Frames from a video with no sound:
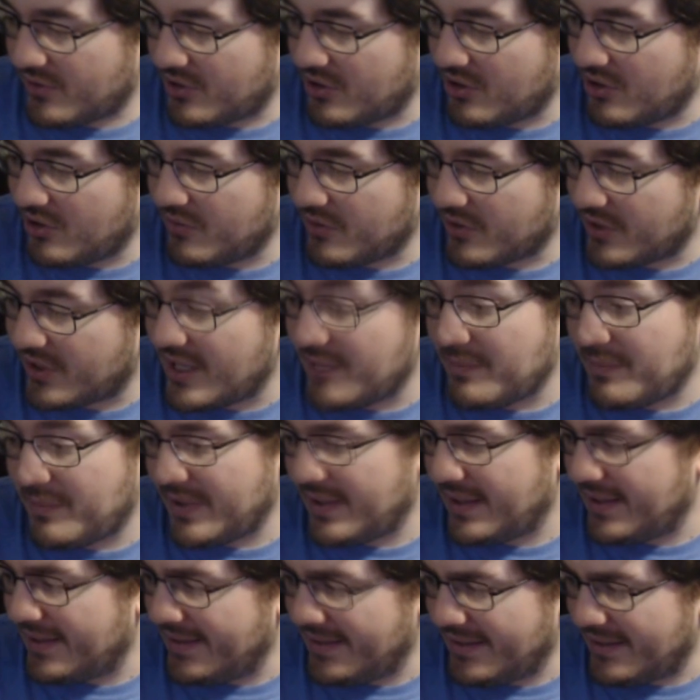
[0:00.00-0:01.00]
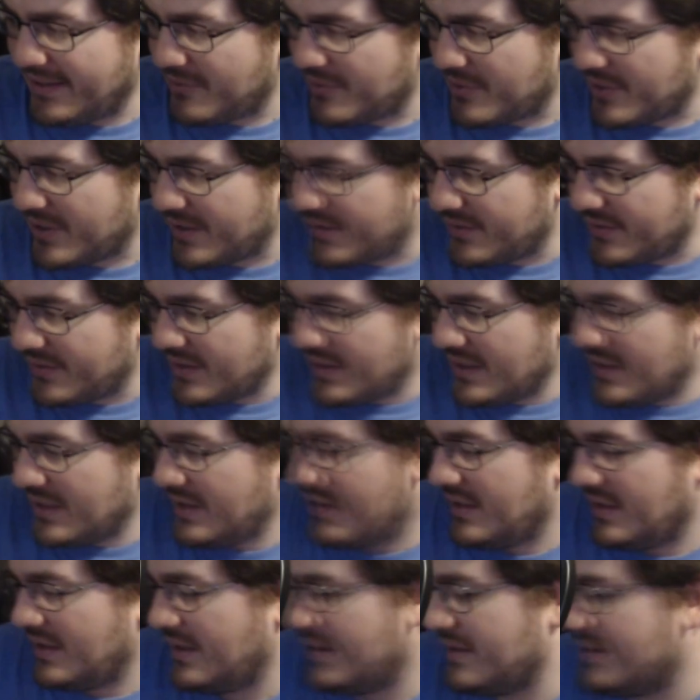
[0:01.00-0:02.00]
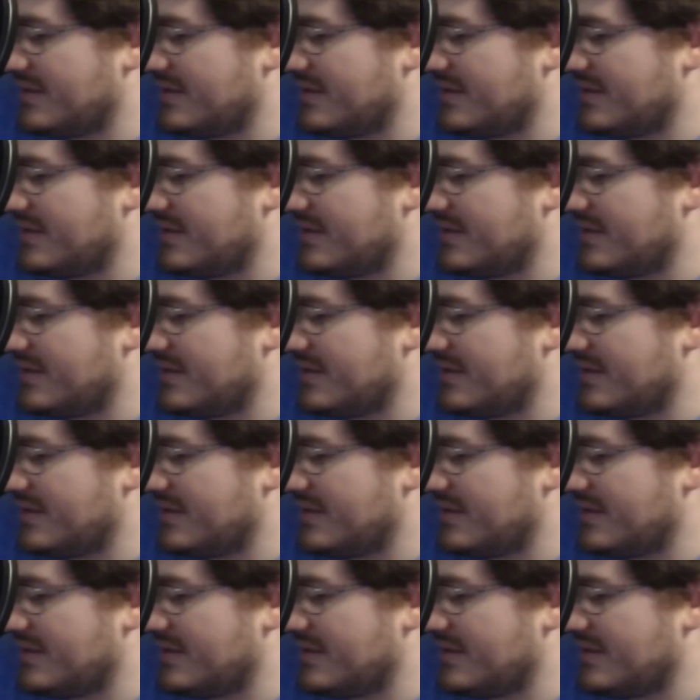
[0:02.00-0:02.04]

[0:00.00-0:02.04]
We're keeping it anyways, as